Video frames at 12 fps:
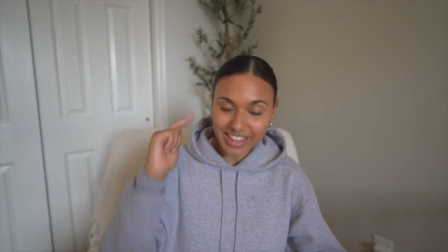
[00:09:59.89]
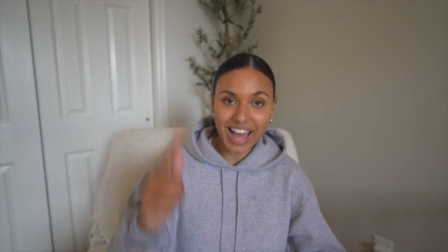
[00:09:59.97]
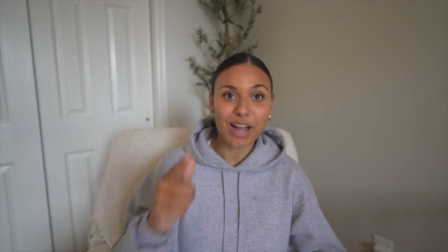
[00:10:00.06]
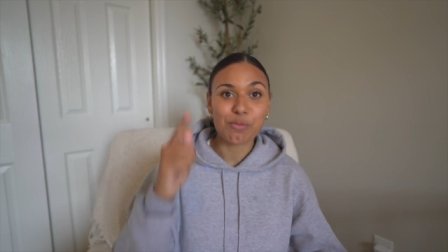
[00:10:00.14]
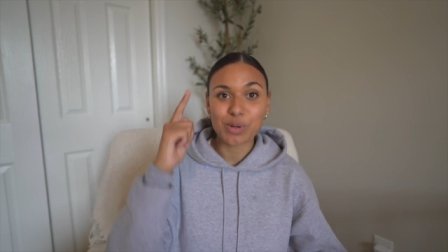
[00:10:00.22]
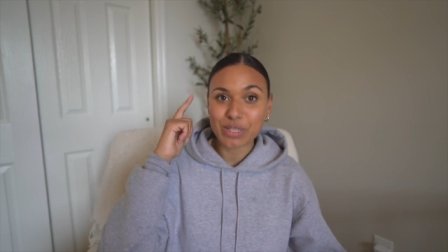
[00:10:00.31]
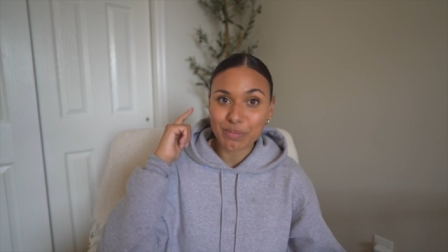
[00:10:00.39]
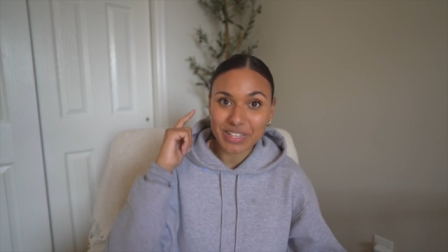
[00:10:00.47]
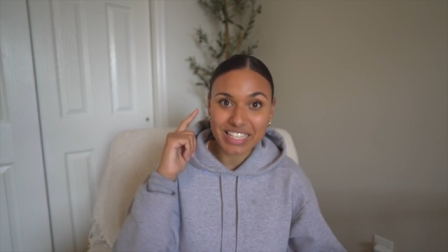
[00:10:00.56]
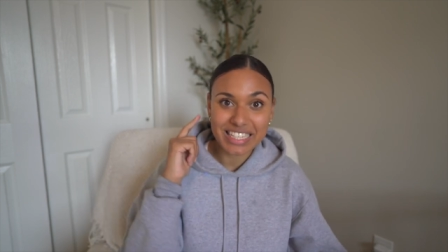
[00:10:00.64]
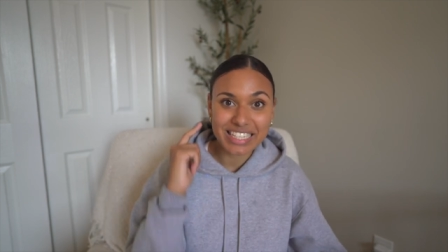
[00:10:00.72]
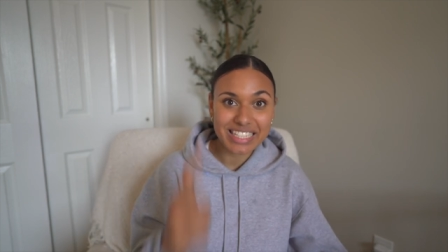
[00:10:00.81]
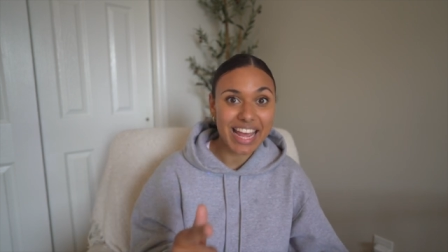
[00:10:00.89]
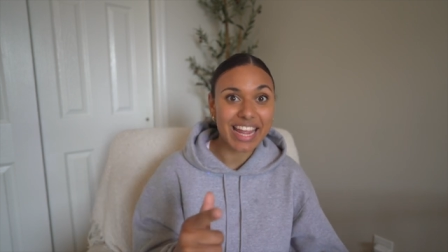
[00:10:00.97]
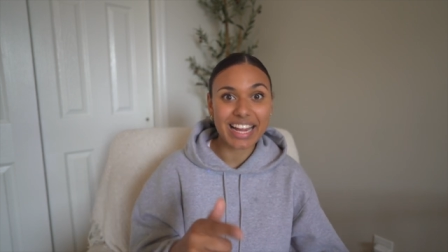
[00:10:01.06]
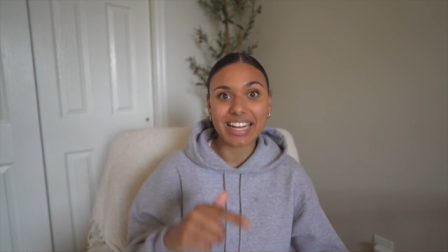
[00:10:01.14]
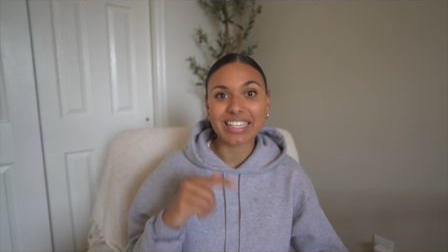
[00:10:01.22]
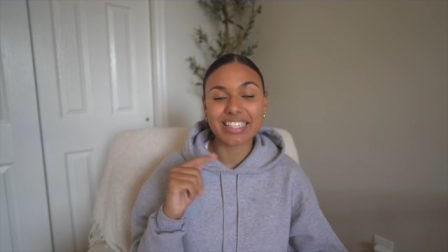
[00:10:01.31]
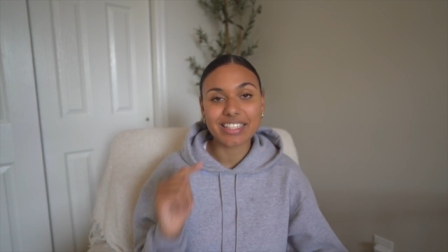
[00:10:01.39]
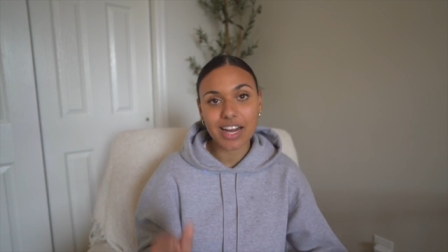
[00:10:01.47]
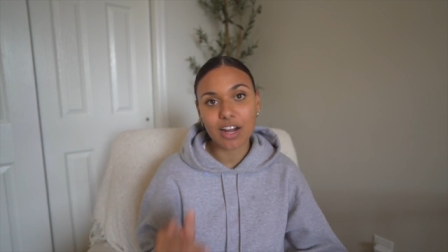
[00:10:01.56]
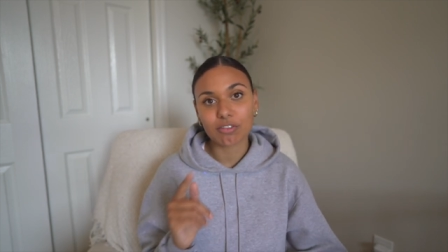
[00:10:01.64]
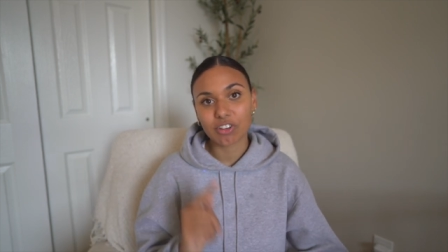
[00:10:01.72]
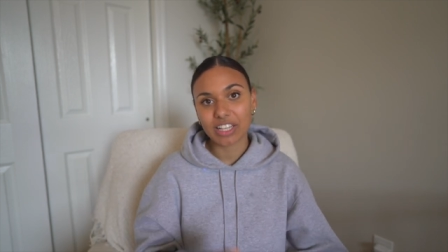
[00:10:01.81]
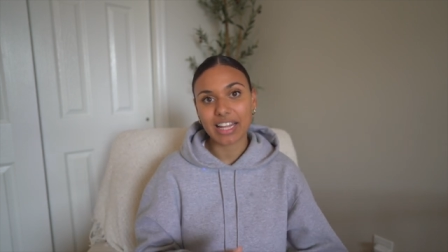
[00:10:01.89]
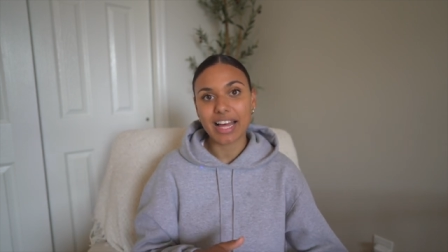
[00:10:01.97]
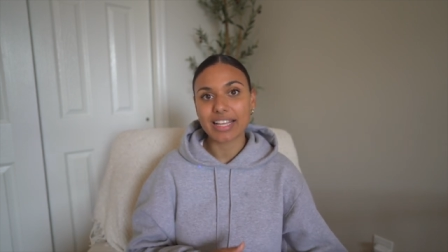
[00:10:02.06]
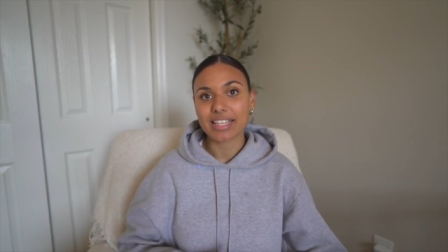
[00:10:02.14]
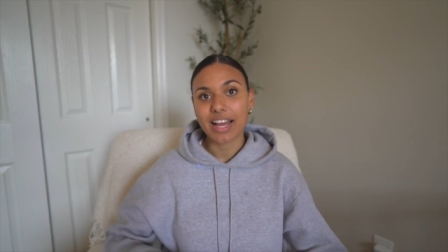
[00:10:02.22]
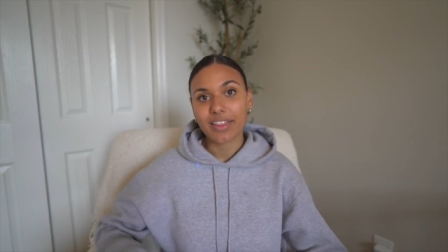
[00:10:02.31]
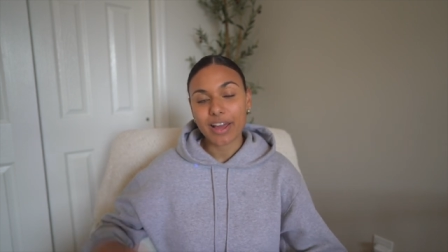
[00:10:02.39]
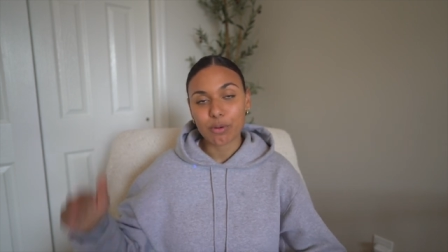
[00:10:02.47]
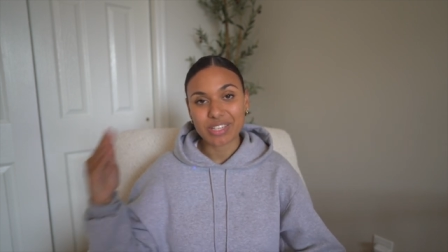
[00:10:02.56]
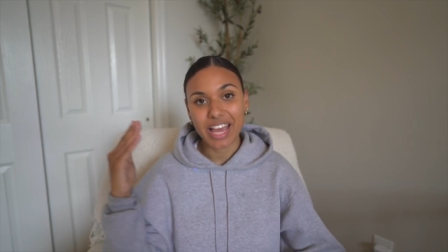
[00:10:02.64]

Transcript: That was a mistake. I did not realize that was